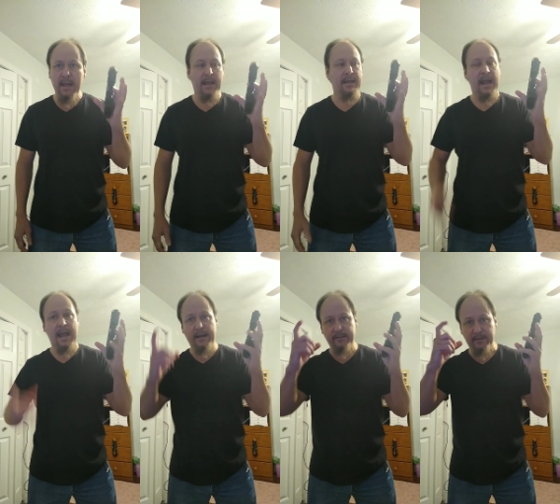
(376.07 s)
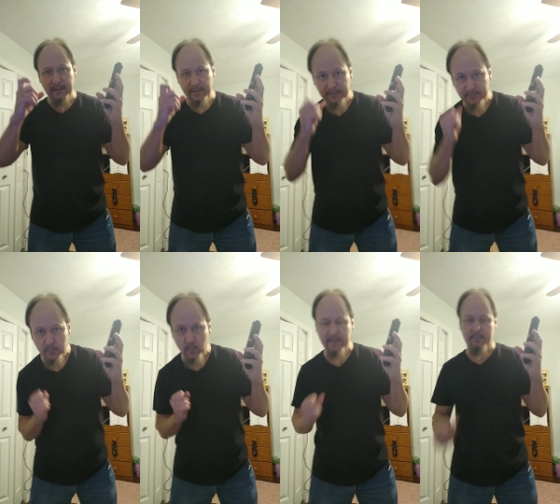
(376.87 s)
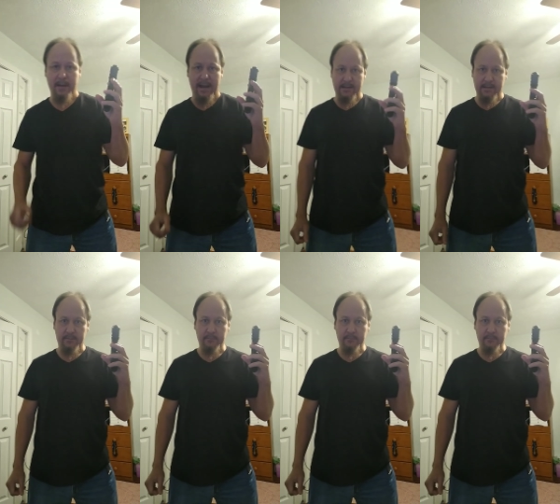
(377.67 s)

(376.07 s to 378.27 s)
and accidentally squeeze back.